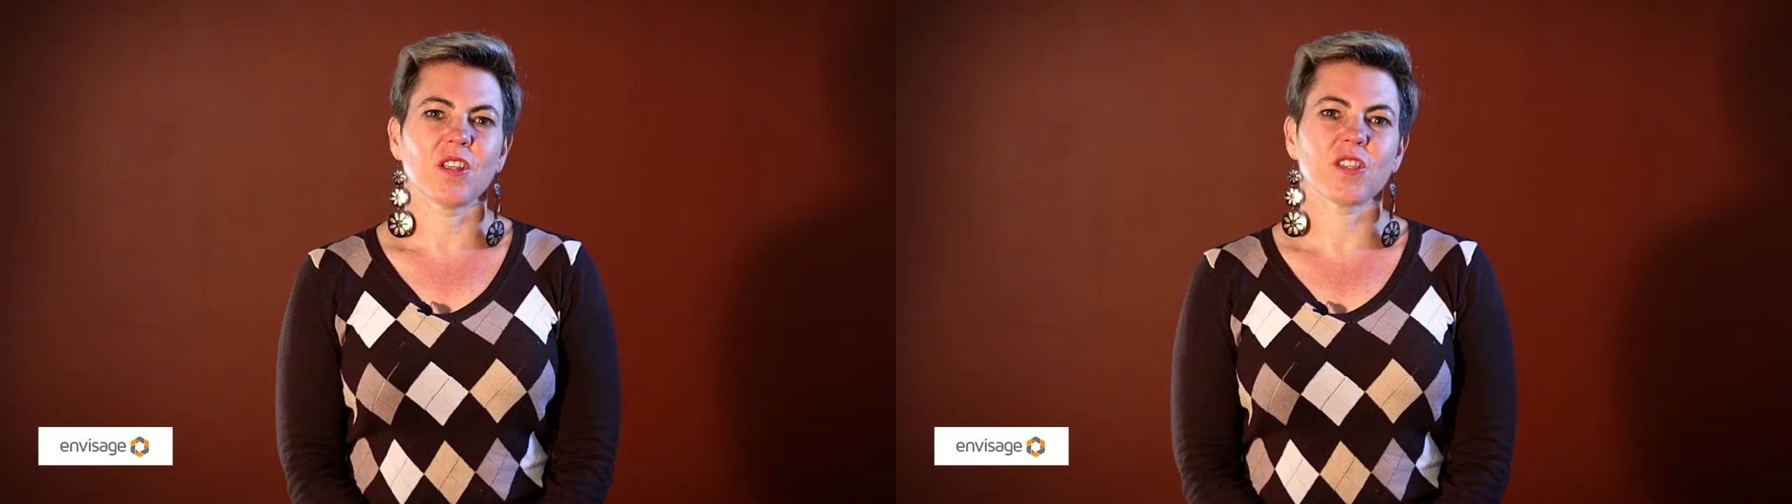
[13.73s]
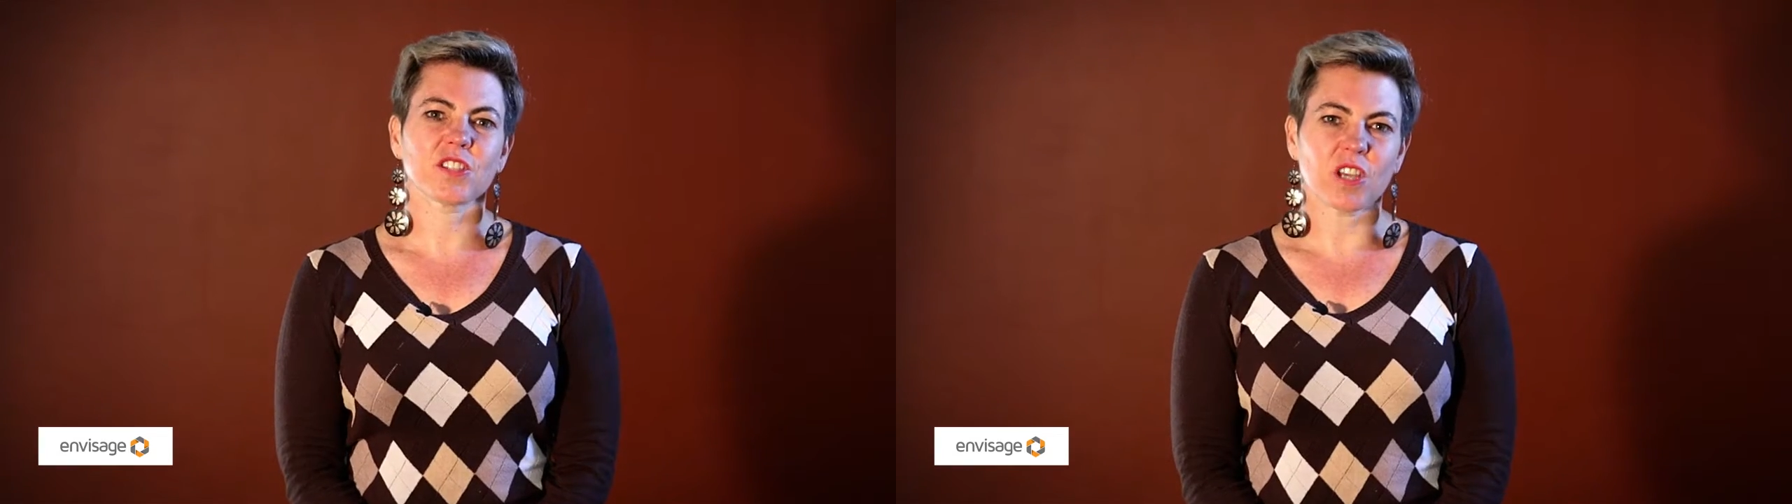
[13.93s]

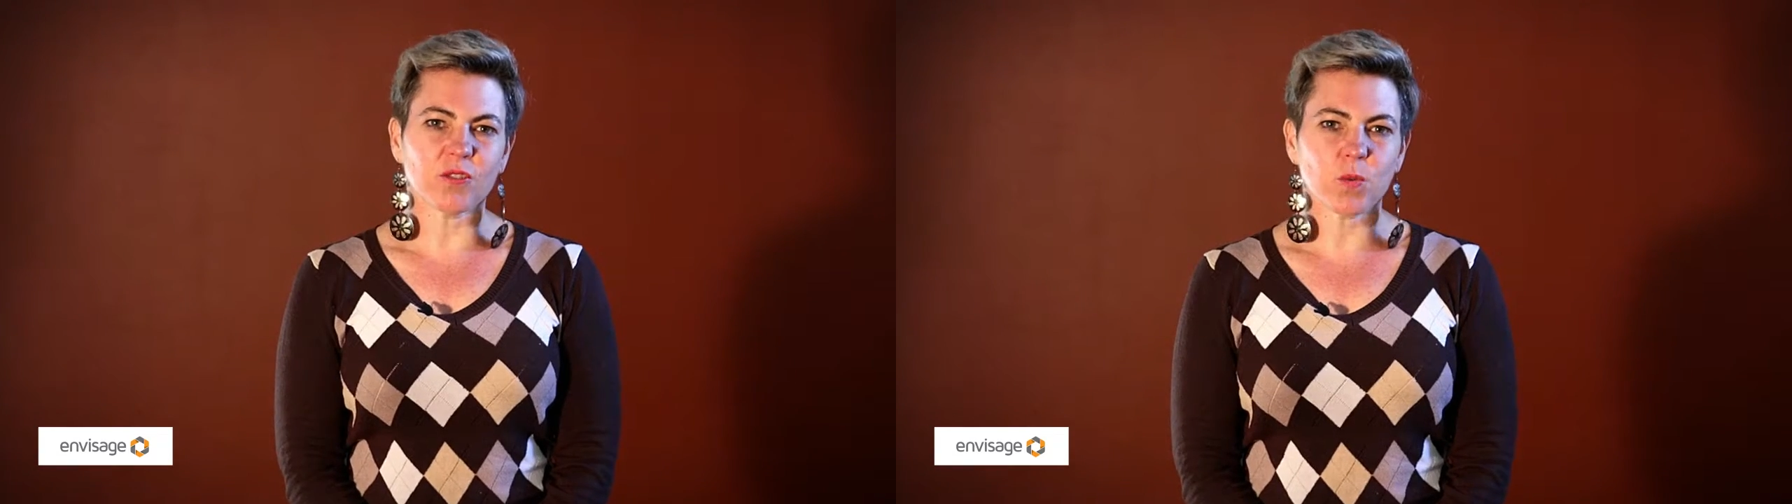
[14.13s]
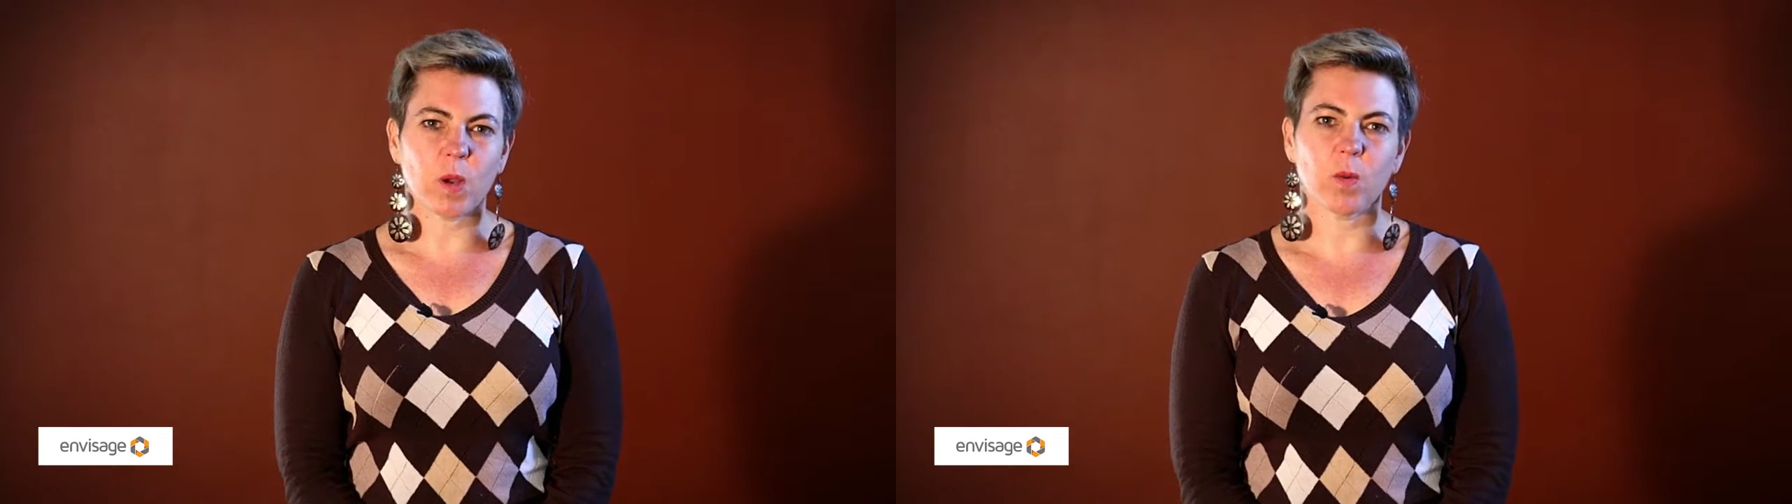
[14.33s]
The
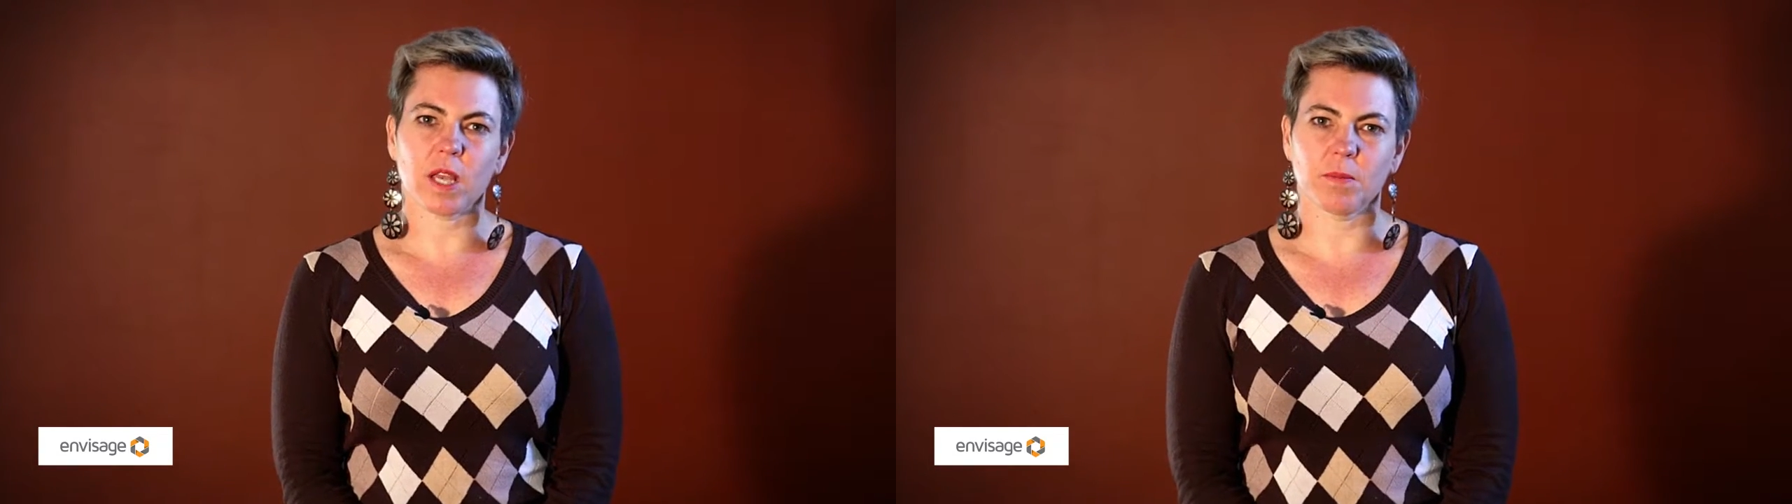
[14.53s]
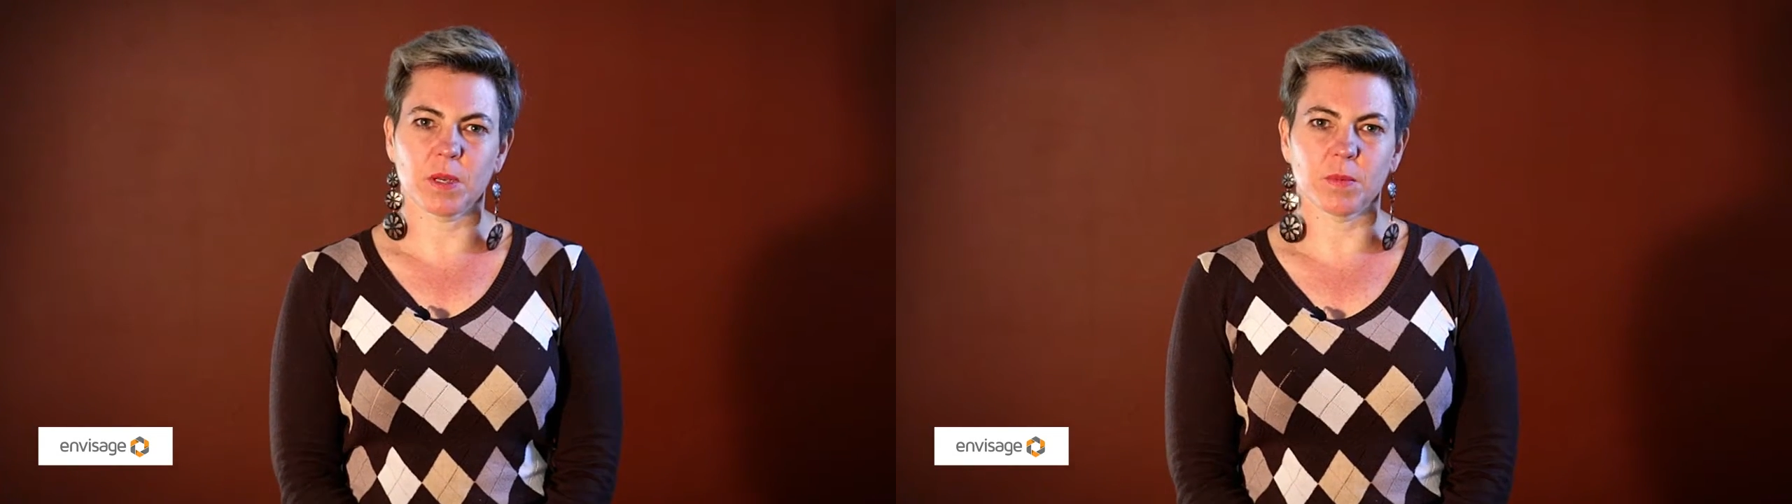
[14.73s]
software we
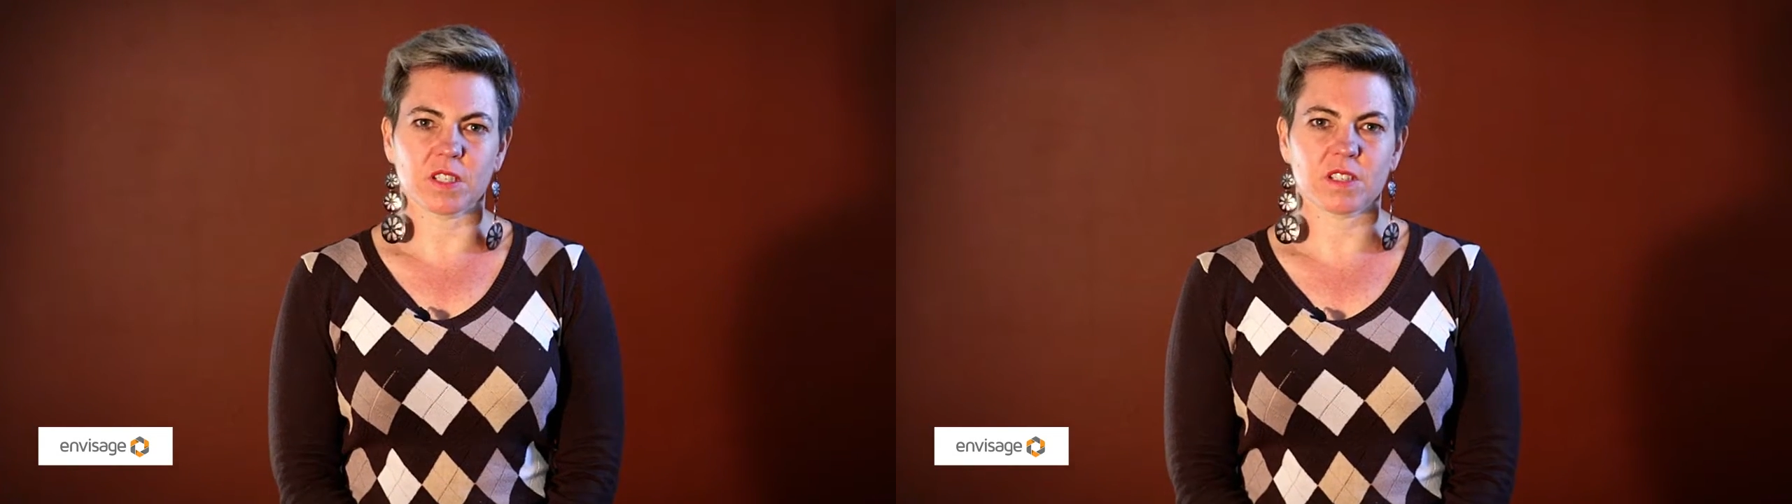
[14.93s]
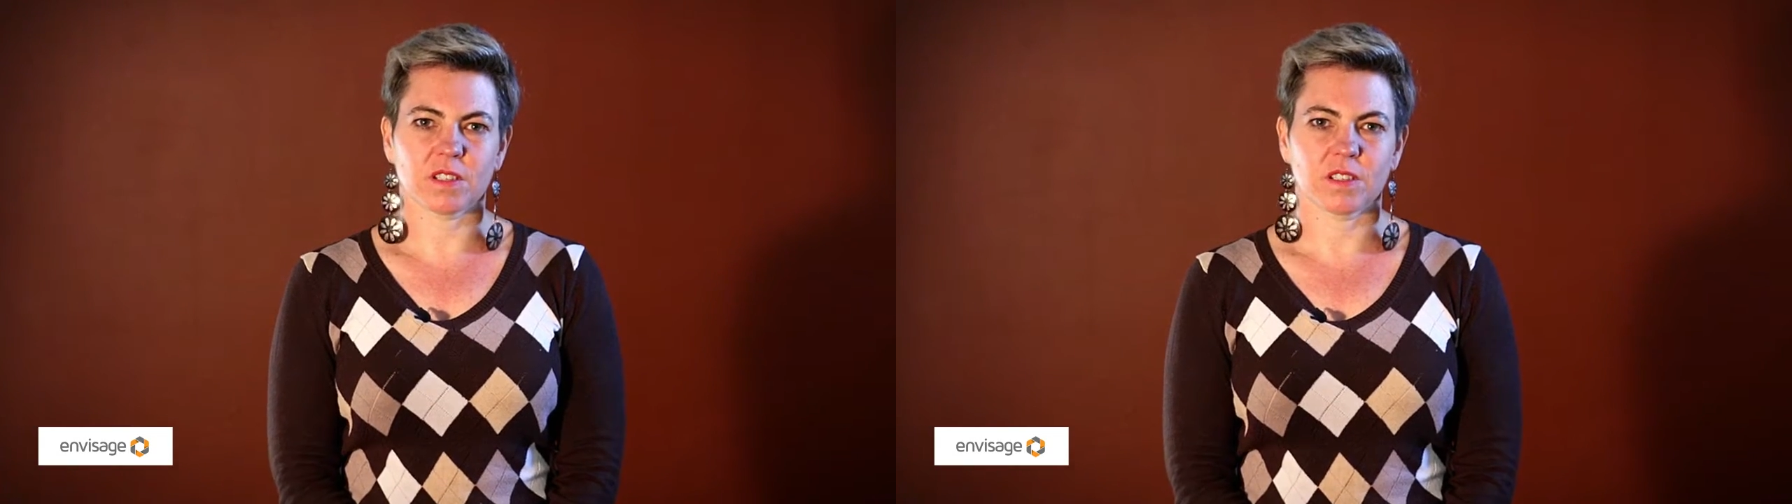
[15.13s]

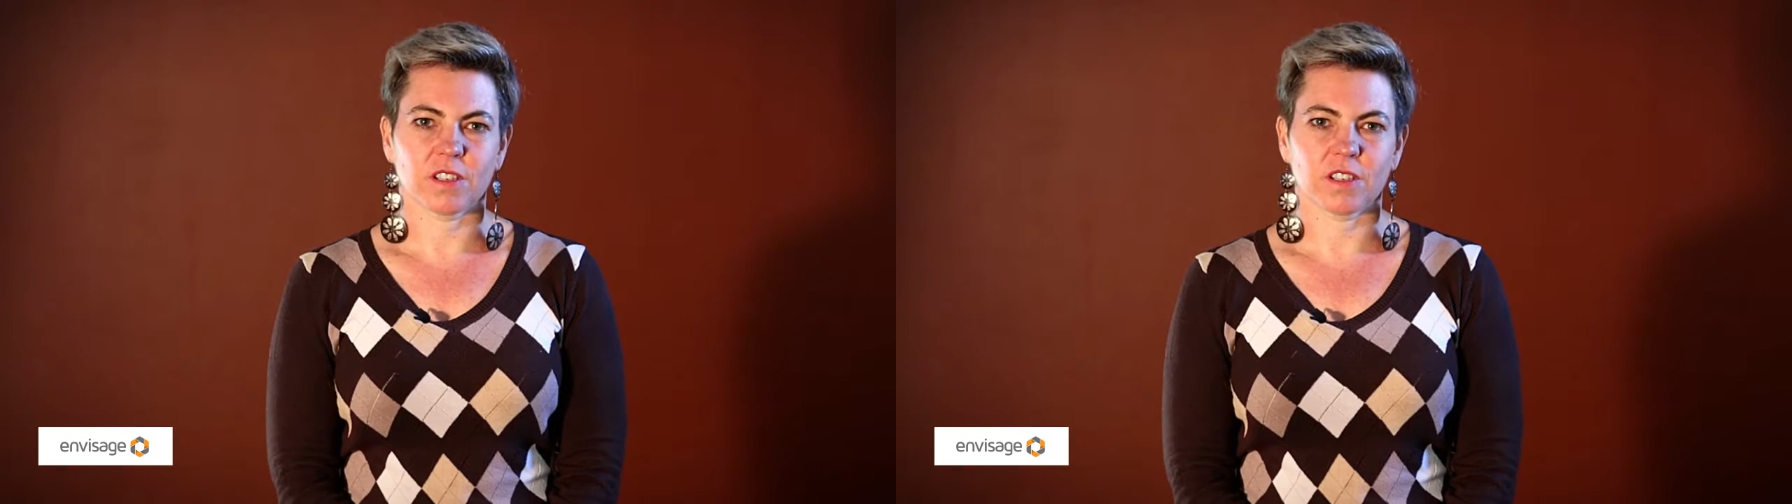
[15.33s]
implement